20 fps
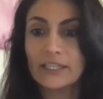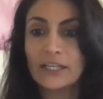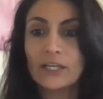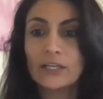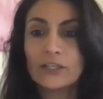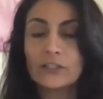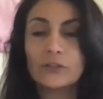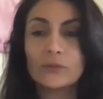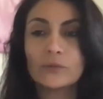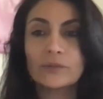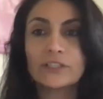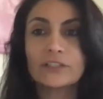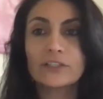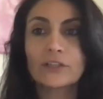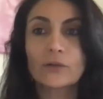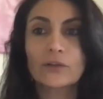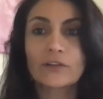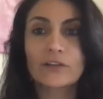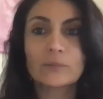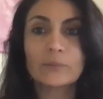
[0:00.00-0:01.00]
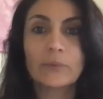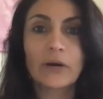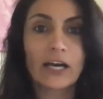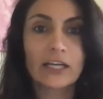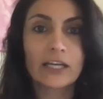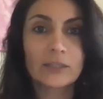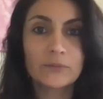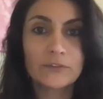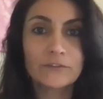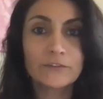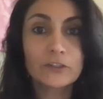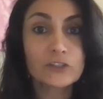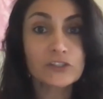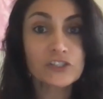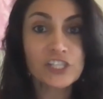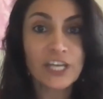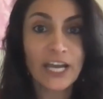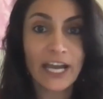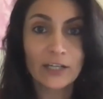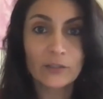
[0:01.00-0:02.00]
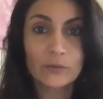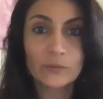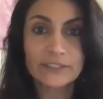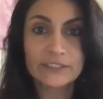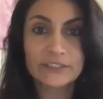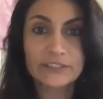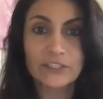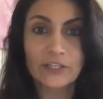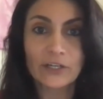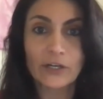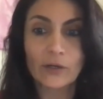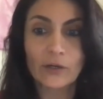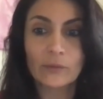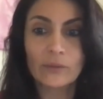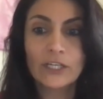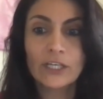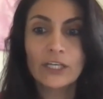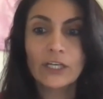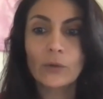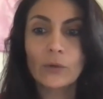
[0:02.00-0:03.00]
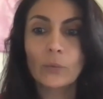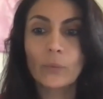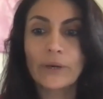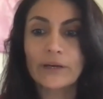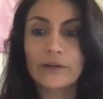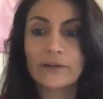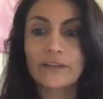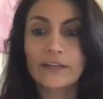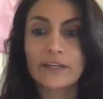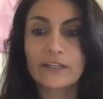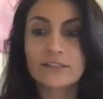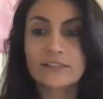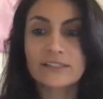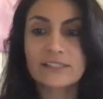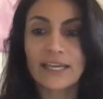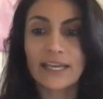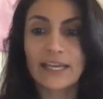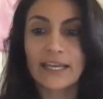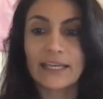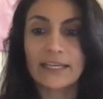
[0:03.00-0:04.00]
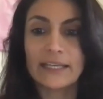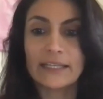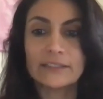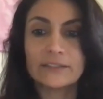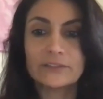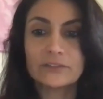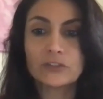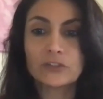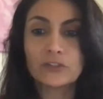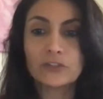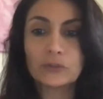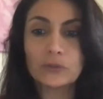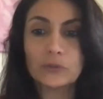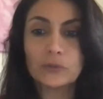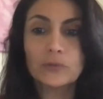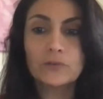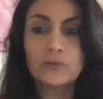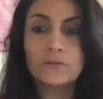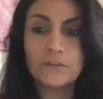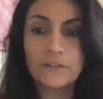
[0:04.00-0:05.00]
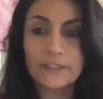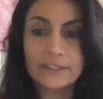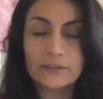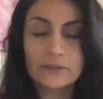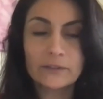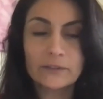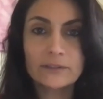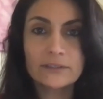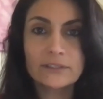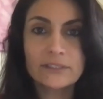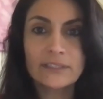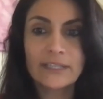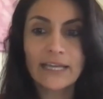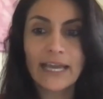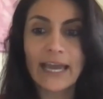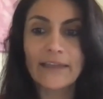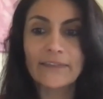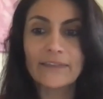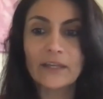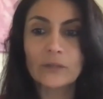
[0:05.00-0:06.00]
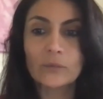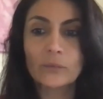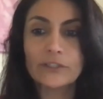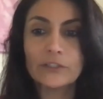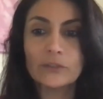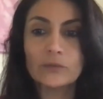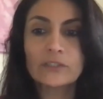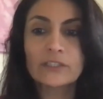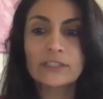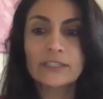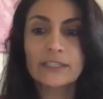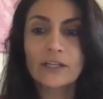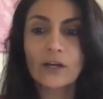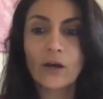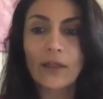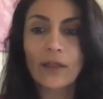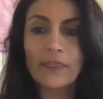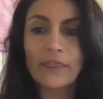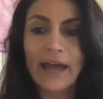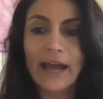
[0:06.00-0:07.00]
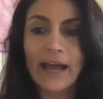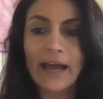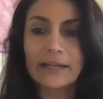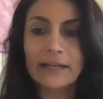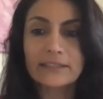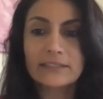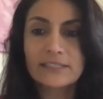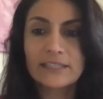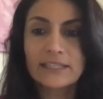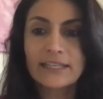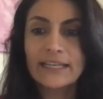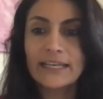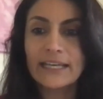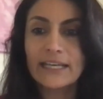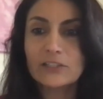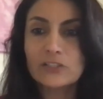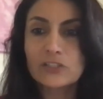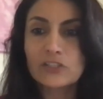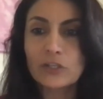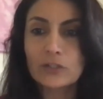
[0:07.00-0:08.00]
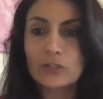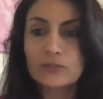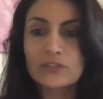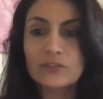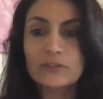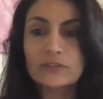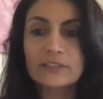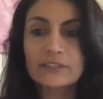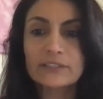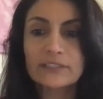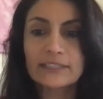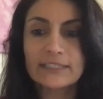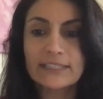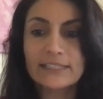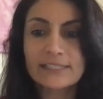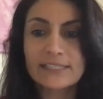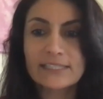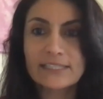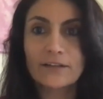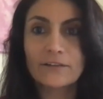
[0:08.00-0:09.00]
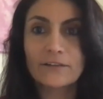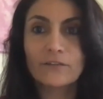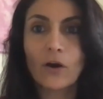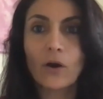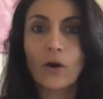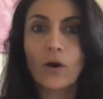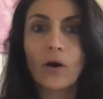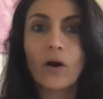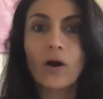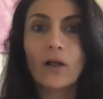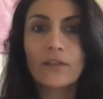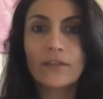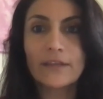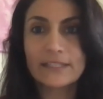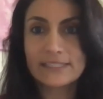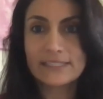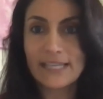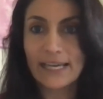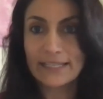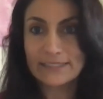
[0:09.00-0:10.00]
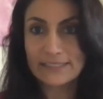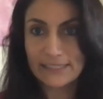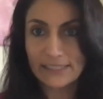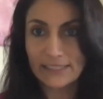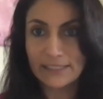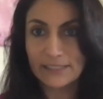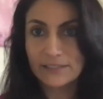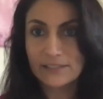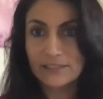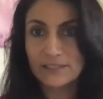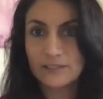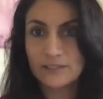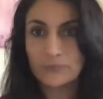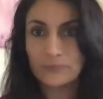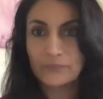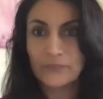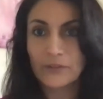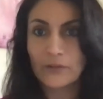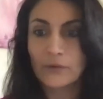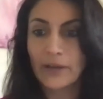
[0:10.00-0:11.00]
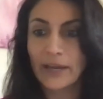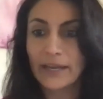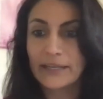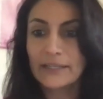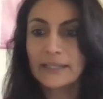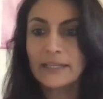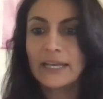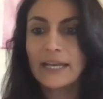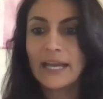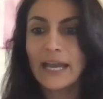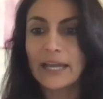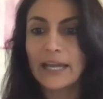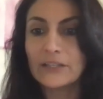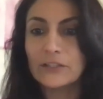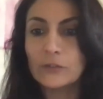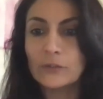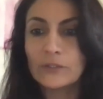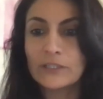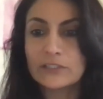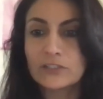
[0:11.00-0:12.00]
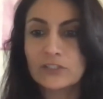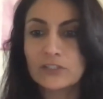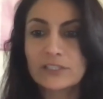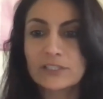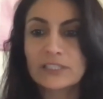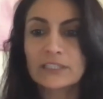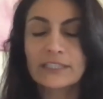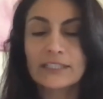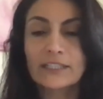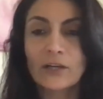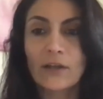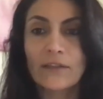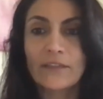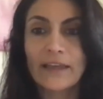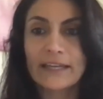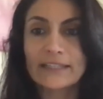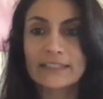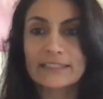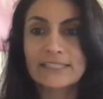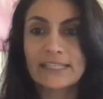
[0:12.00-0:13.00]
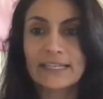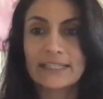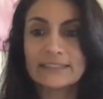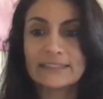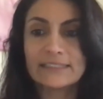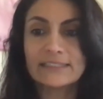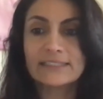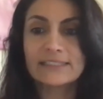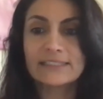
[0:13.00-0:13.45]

you can go to the bottom of your chat window where there's a to field. And then when you click on that, it shows you the list of all the attendees. Okay, and you can just click on that attendee's